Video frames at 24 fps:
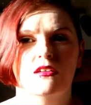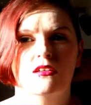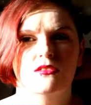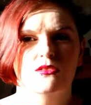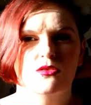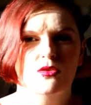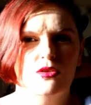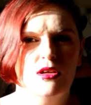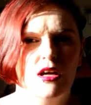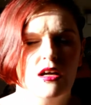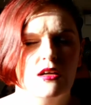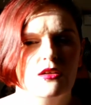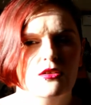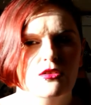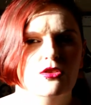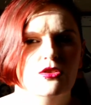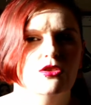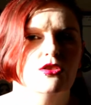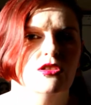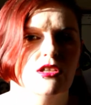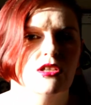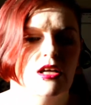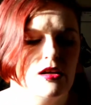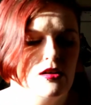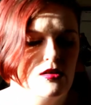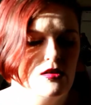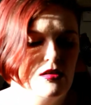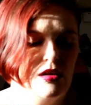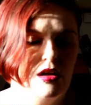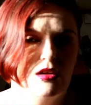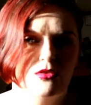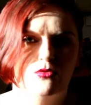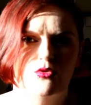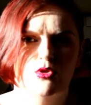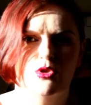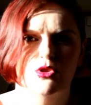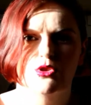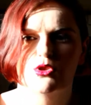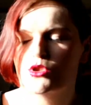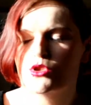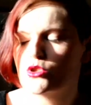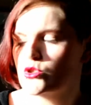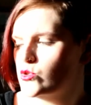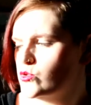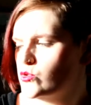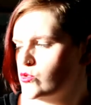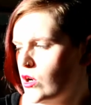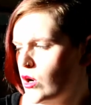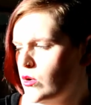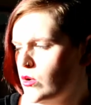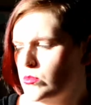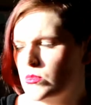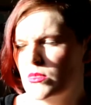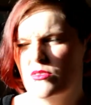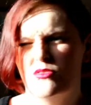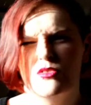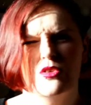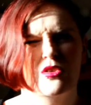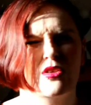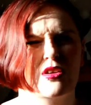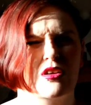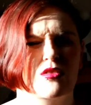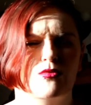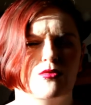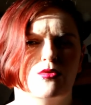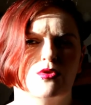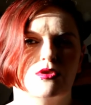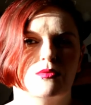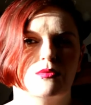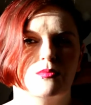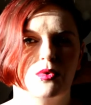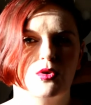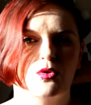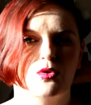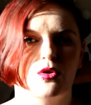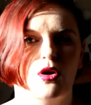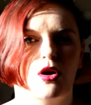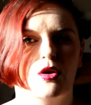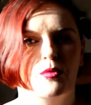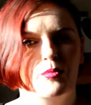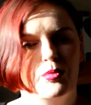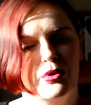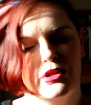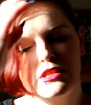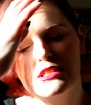so yeah, you should check out Anrijs Straume if you're looking for some cool art